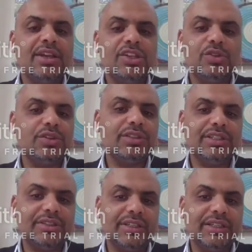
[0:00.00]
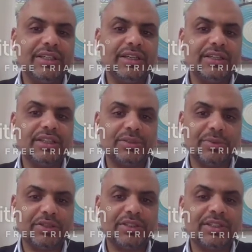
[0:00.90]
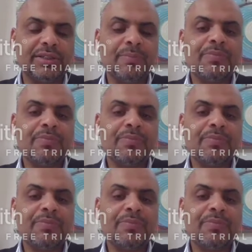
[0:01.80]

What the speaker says: you don't need really an antibiotic.